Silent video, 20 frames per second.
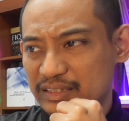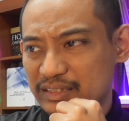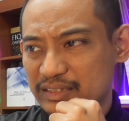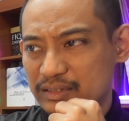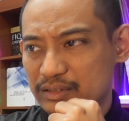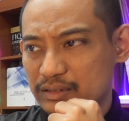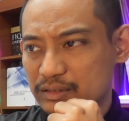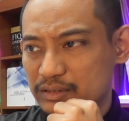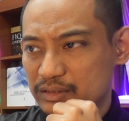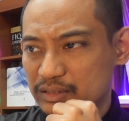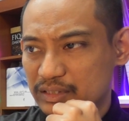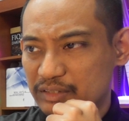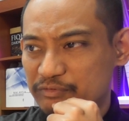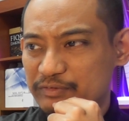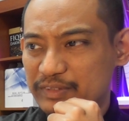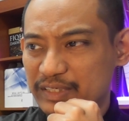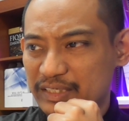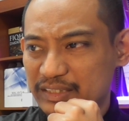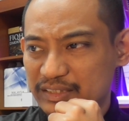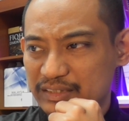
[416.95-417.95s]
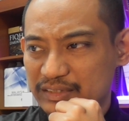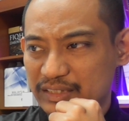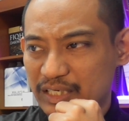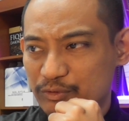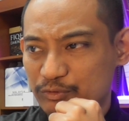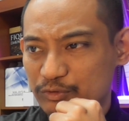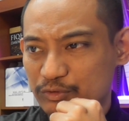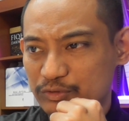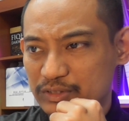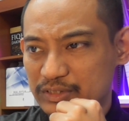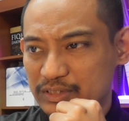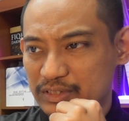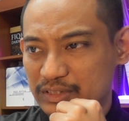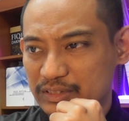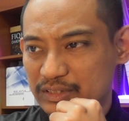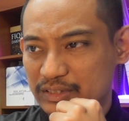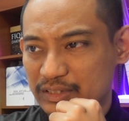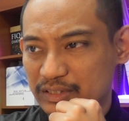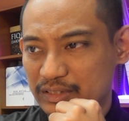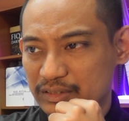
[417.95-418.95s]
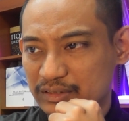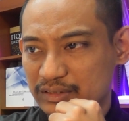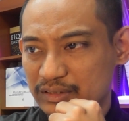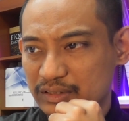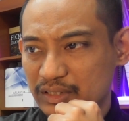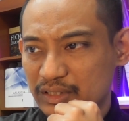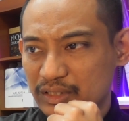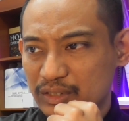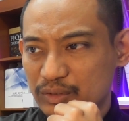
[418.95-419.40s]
is how you see things,